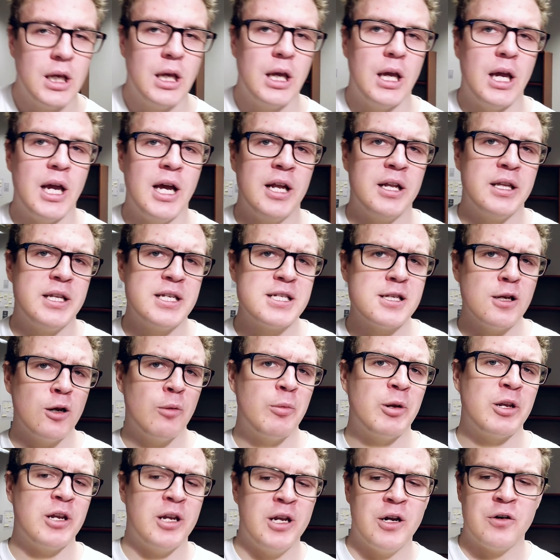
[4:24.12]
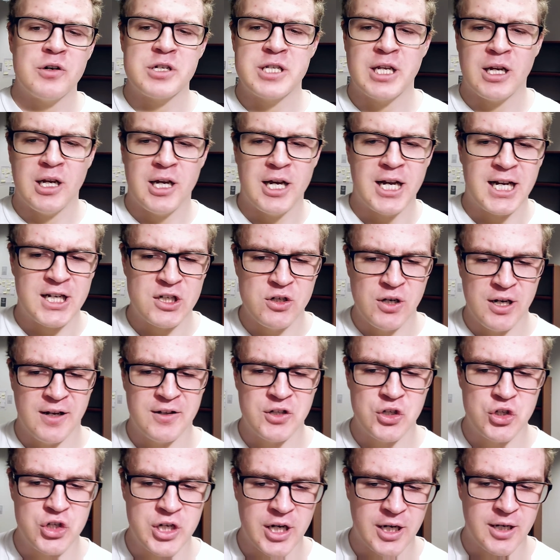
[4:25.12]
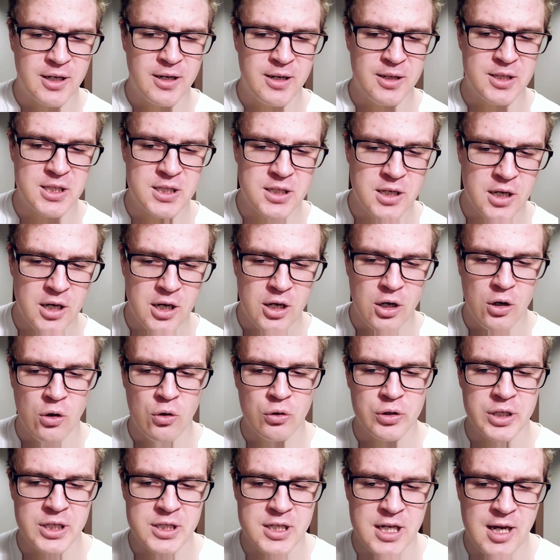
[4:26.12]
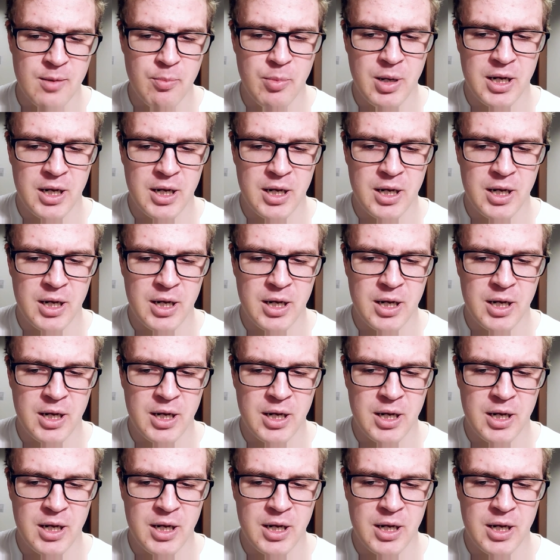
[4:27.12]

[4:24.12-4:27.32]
And this is a little bit interesting. I actually had to check this, look this up.